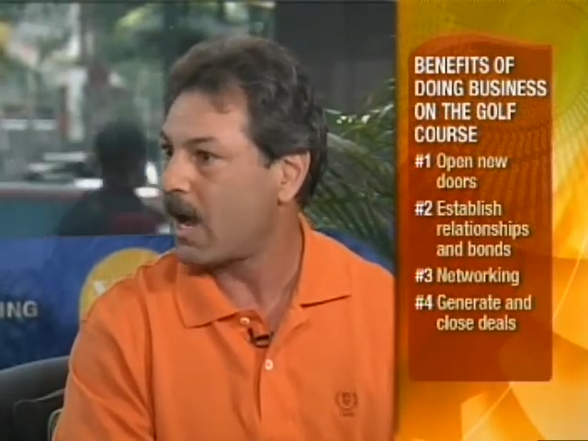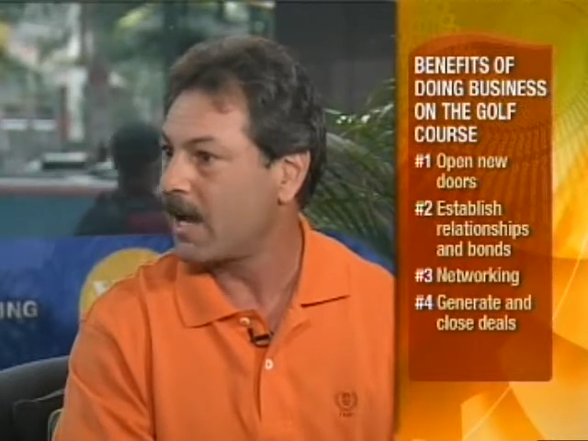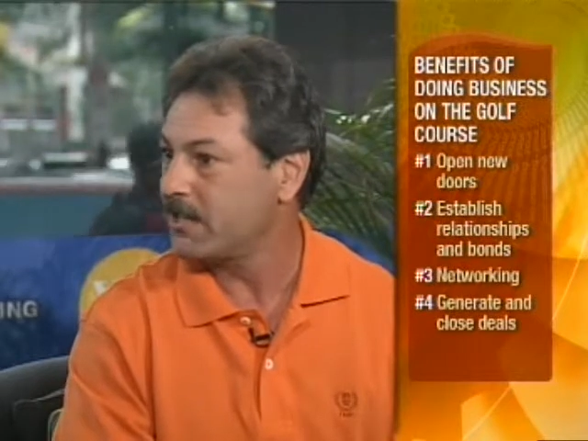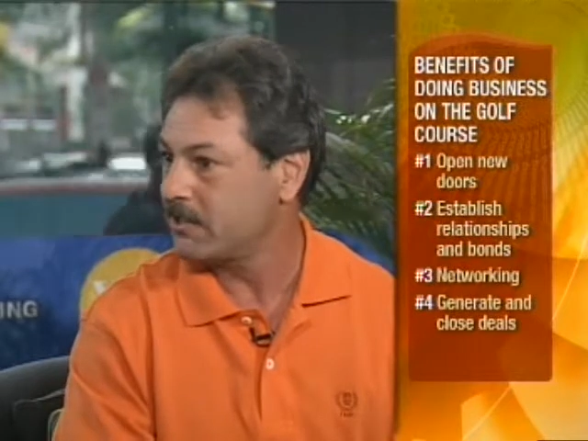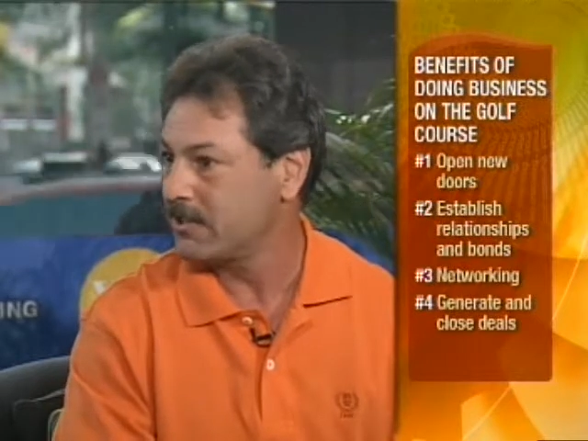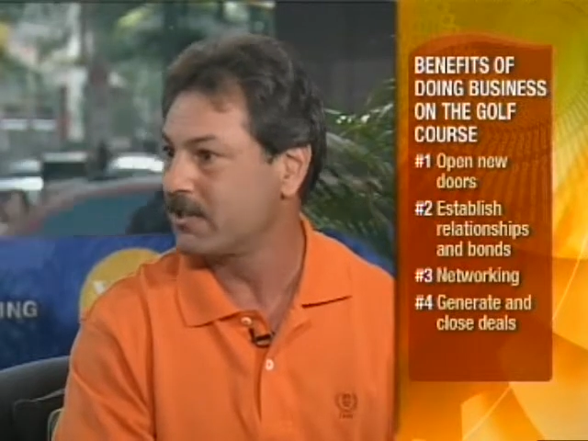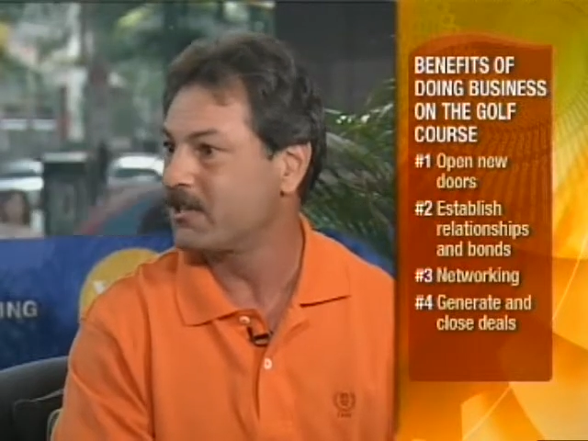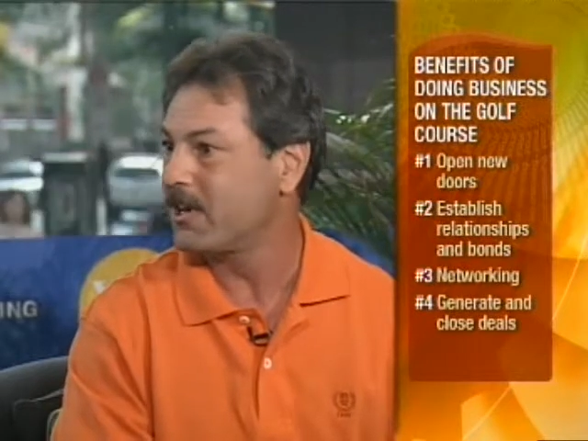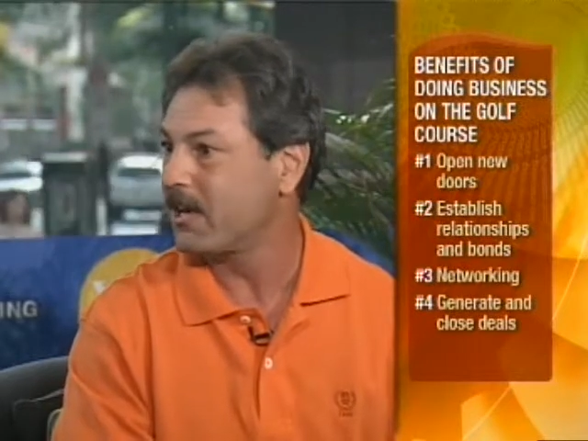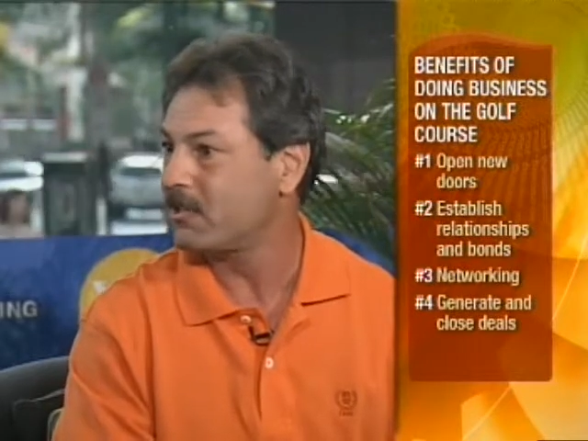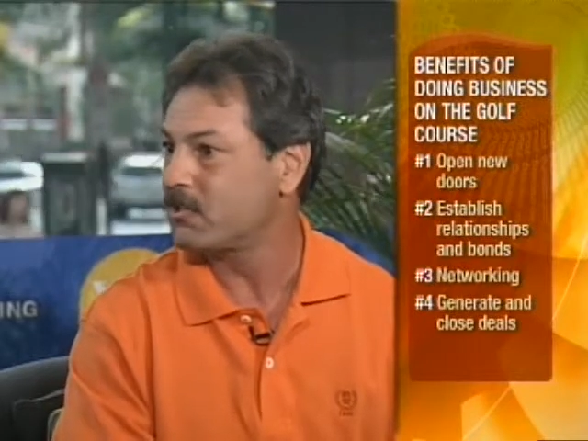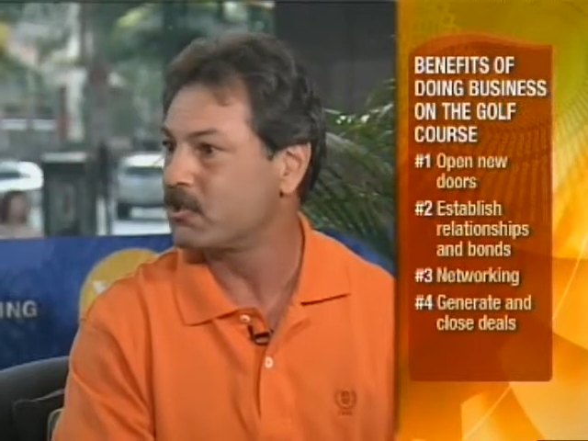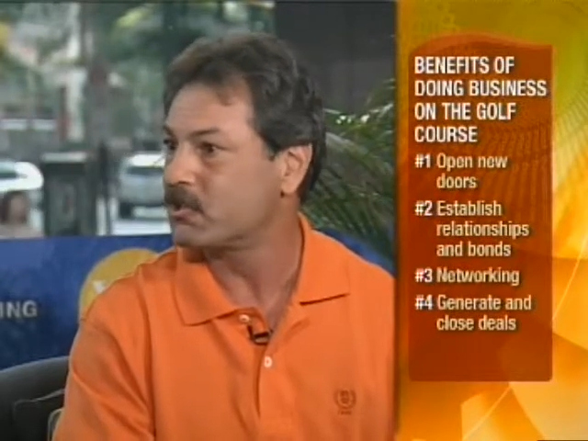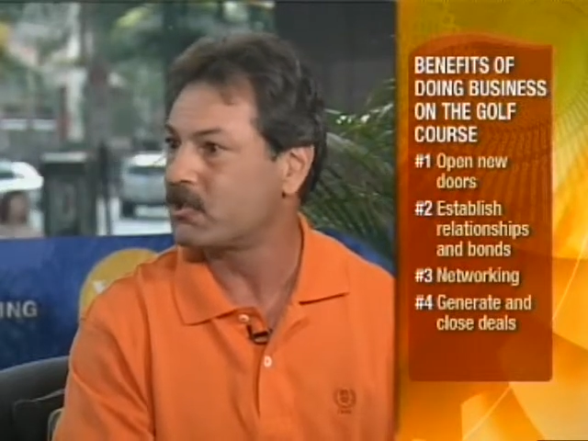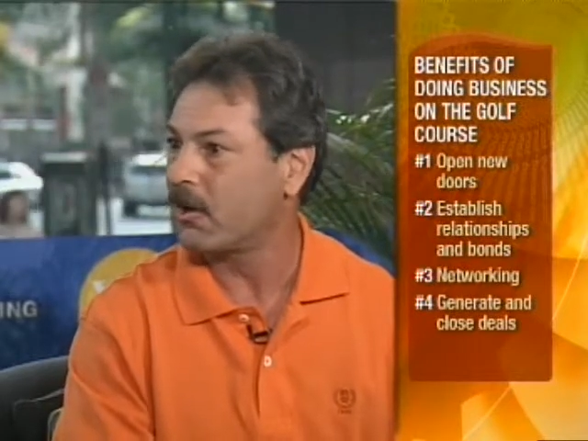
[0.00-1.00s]
I
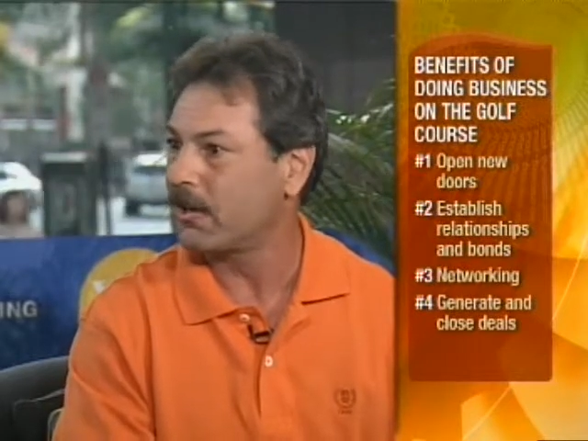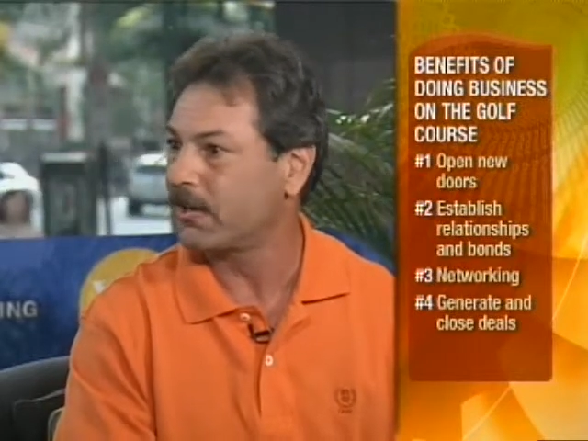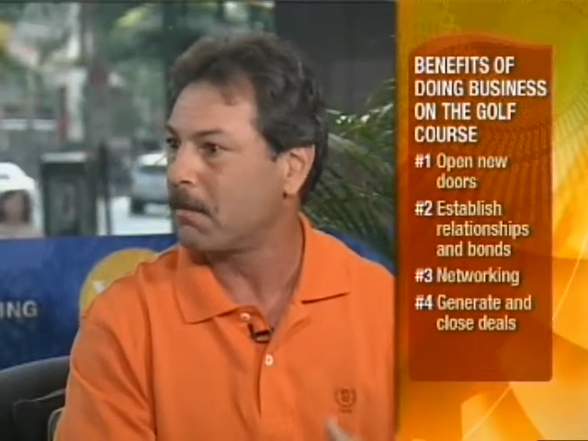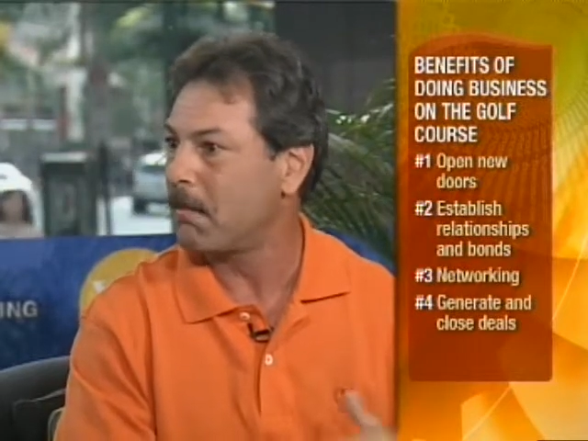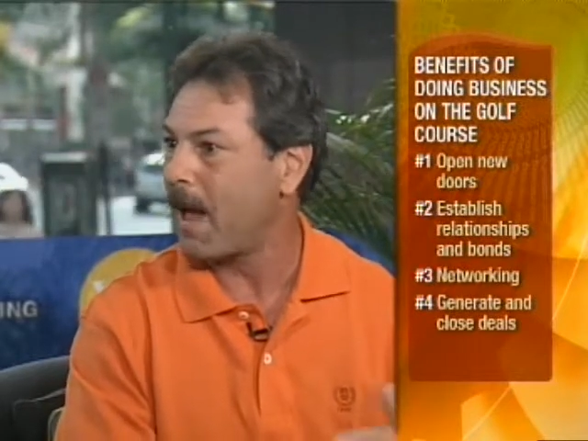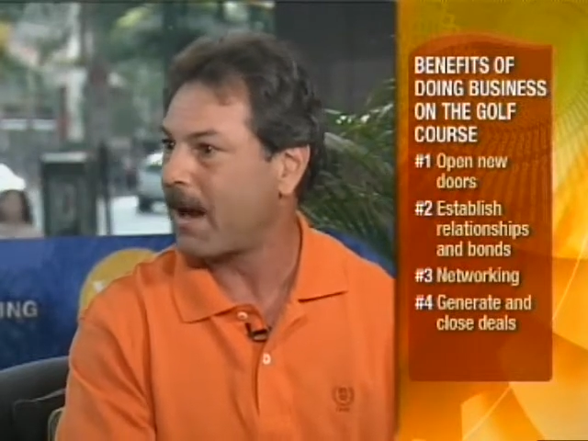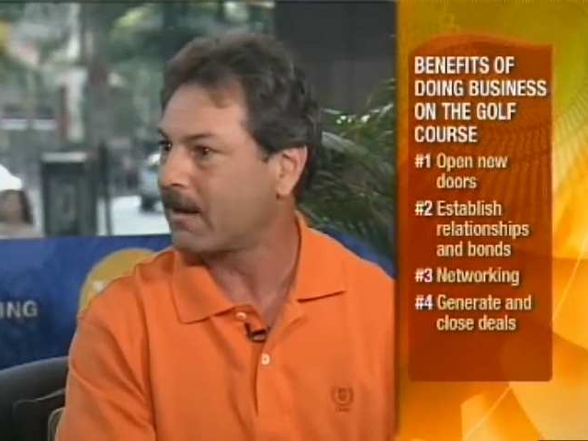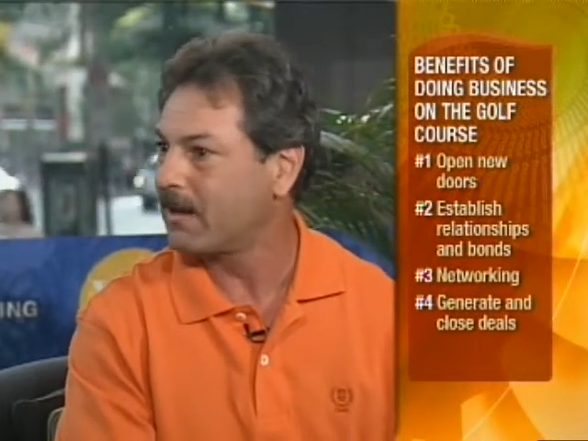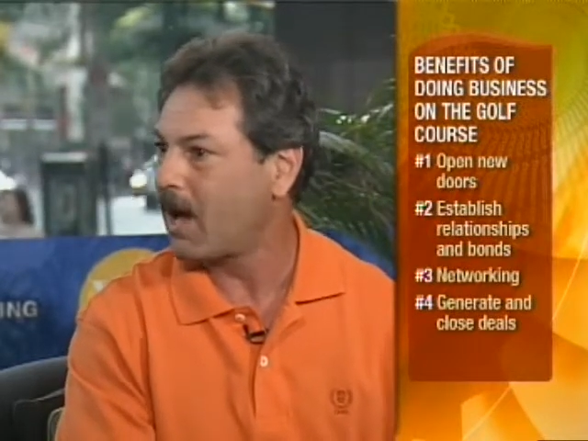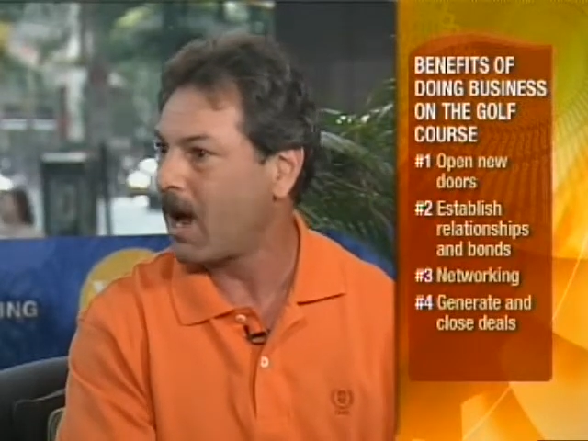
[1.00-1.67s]
suggest you start on the back